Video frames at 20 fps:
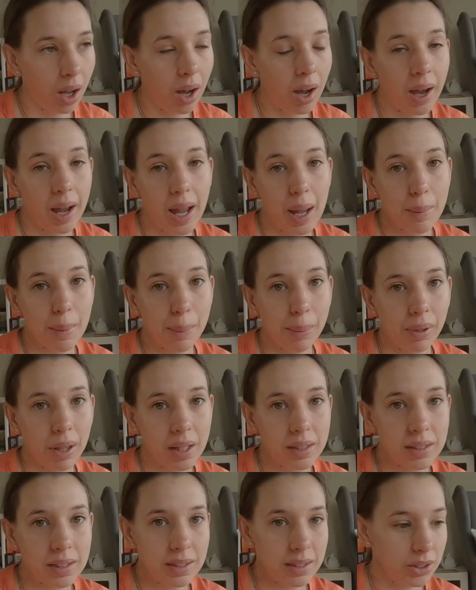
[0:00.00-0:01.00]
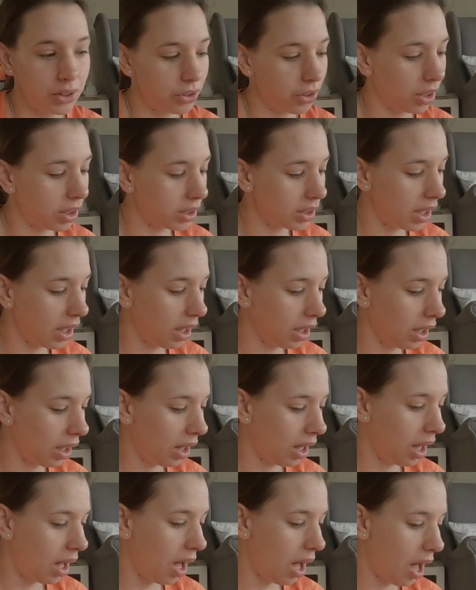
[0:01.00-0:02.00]
I am a Pilates instructor,
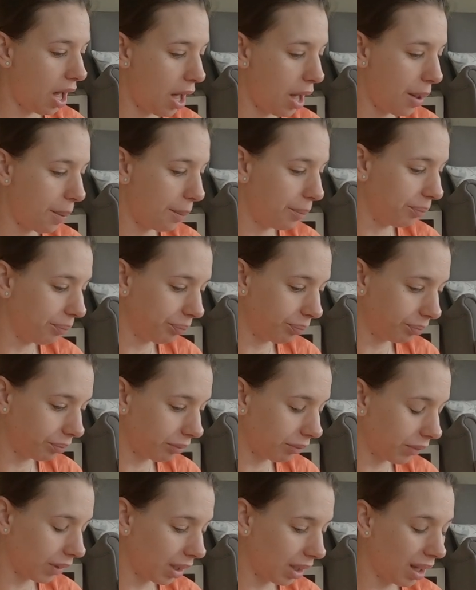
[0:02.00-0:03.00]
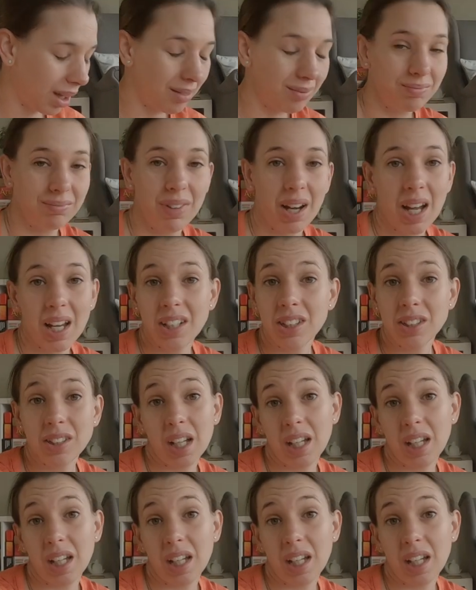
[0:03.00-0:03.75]
I